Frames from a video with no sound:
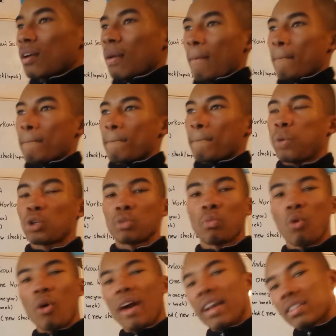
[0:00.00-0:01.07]
put more
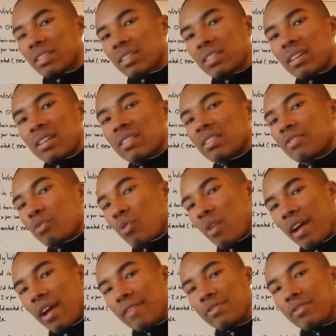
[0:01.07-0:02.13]
exercises for every
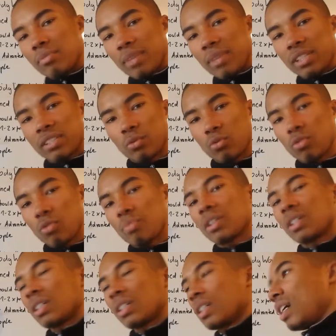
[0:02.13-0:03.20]
muscle group,
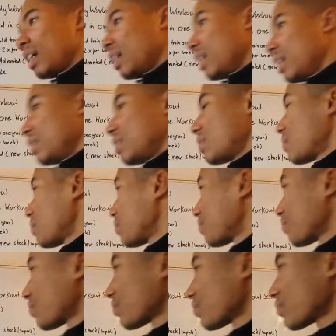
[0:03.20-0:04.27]
and
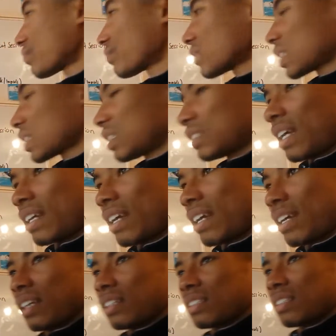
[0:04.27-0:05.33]
they can
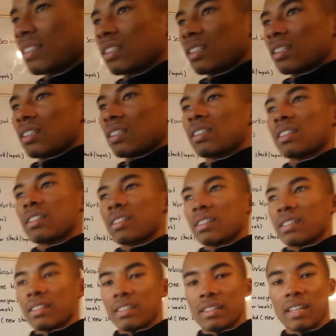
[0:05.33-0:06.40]
get
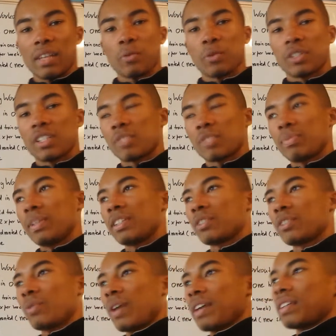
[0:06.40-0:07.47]
then with this split
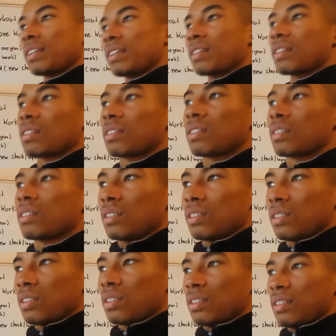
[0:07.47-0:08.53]
training
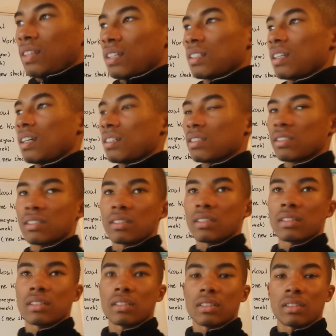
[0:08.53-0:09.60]
another
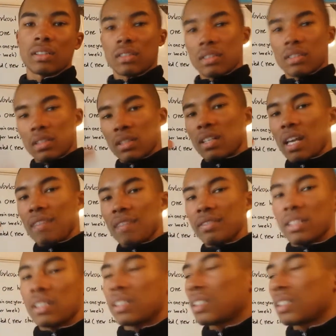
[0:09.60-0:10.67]
level.
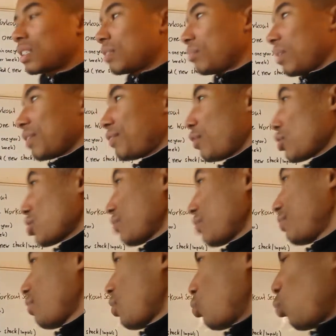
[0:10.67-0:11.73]
But first of all,
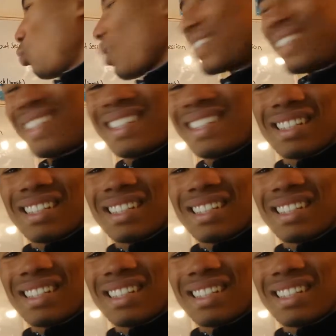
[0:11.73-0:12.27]
1 year